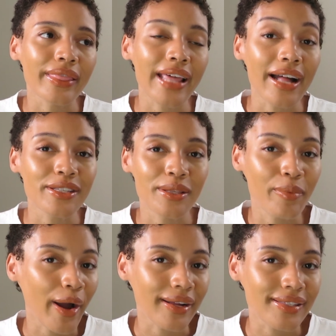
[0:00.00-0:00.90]
that's the
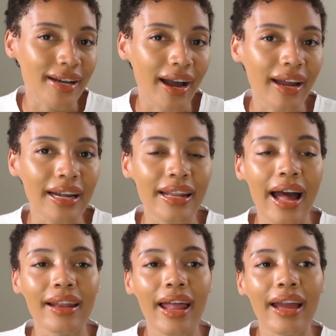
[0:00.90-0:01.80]
bright side,
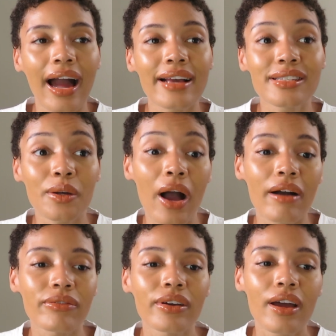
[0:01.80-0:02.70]
that like I still
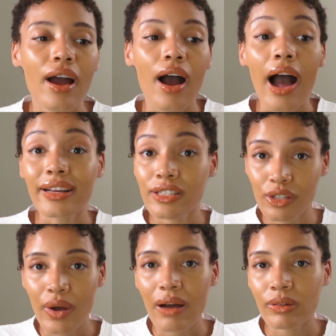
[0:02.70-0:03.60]

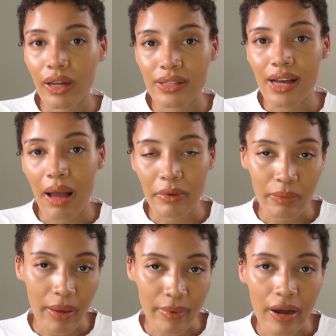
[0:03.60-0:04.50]
have a lot of time with
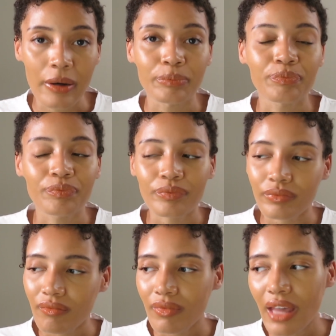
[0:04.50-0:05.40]
my mom.
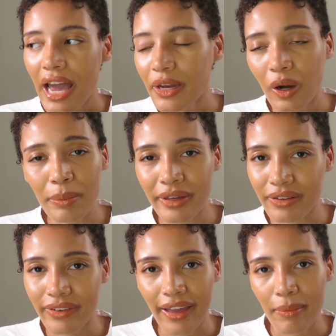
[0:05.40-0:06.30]
I know I'm
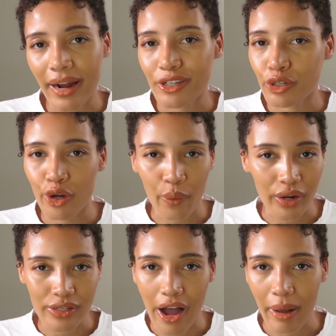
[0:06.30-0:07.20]
being vague, but I just don't
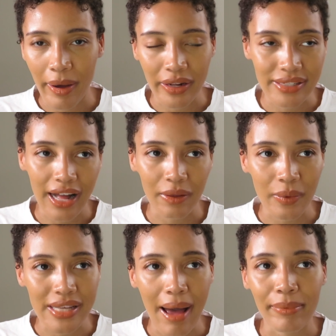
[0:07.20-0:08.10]
want to talk about exactly
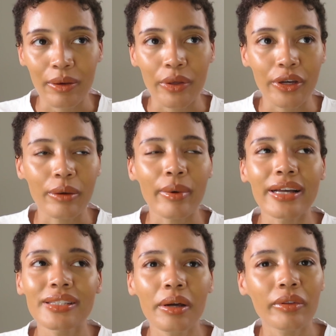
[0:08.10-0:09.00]
what's happening with her. I
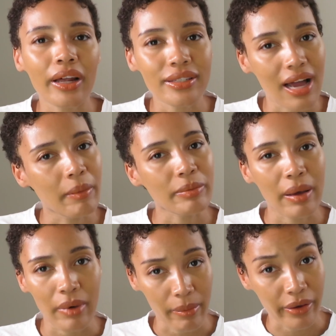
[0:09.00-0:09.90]
still have a lot of time with my
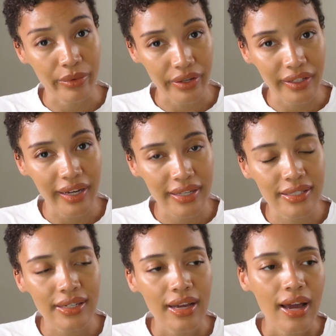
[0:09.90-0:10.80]
mom, I
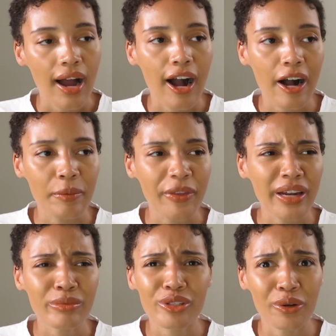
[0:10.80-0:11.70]
realize, and
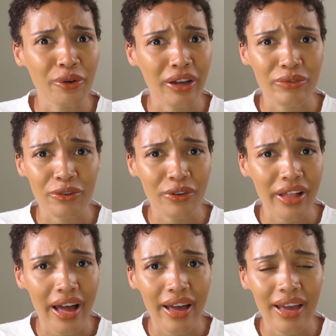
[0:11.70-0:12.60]
I'm so grateful for
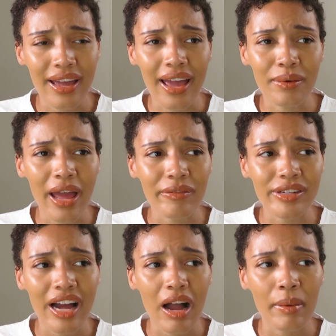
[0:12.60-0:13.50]
that. And every
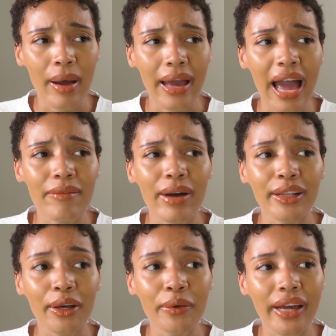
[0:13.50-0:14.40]
time I have my
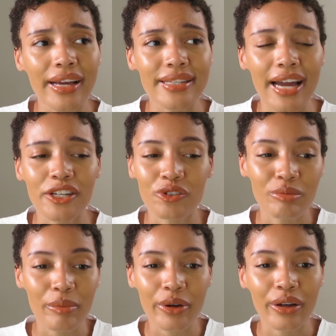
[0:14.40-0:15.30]
low days, I just
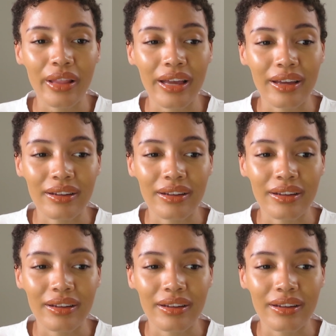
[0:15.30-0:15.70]
remember like,